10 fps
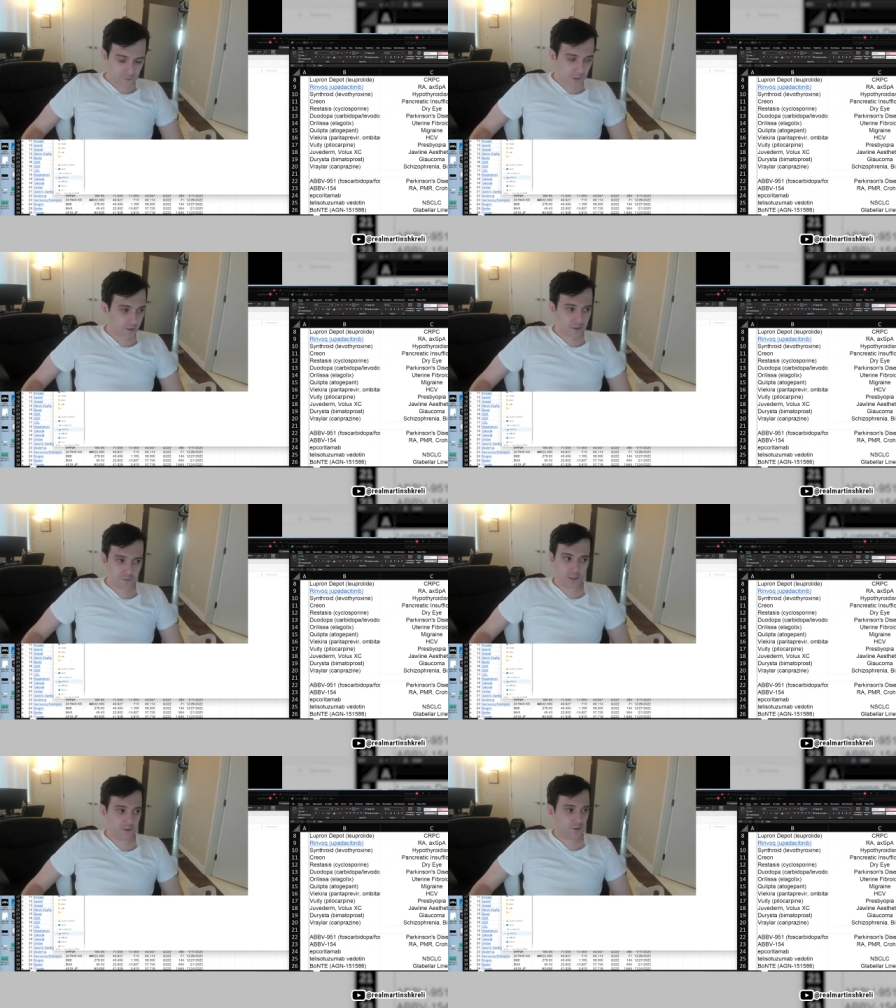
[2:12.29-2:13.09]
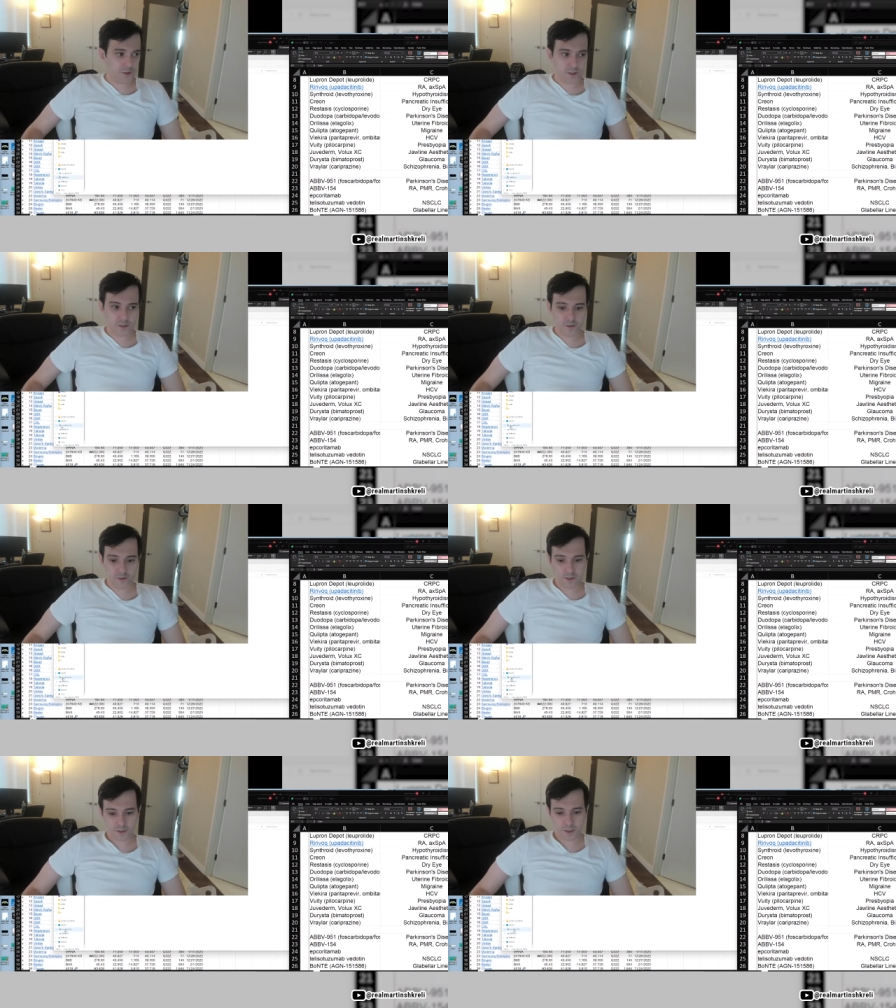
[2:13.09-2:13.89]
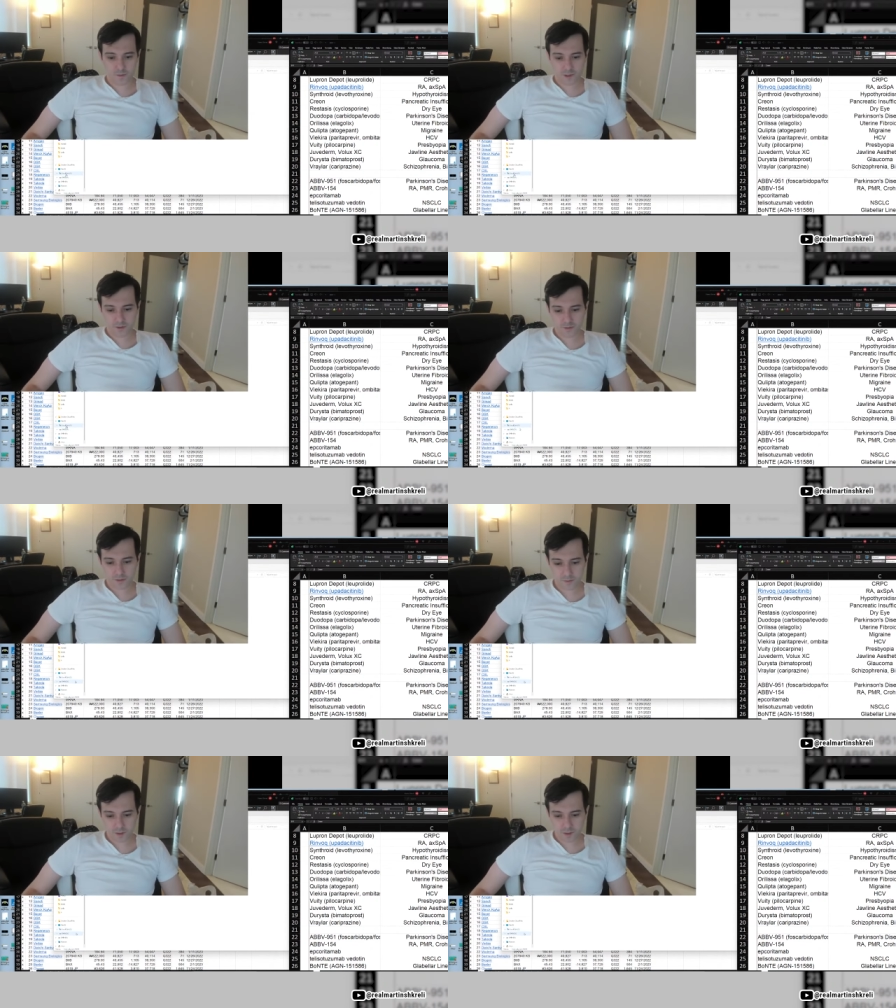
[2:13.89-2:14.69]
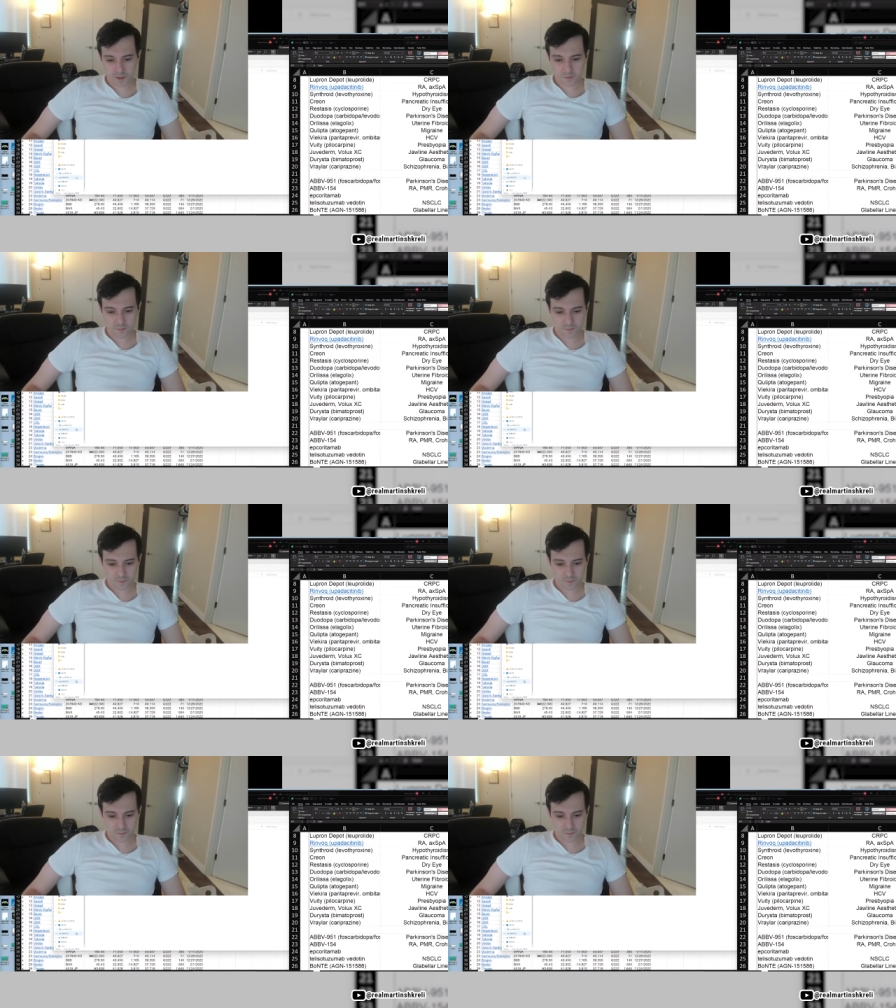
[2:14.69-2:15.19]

Yeah, demand destruction. It's a common common theme.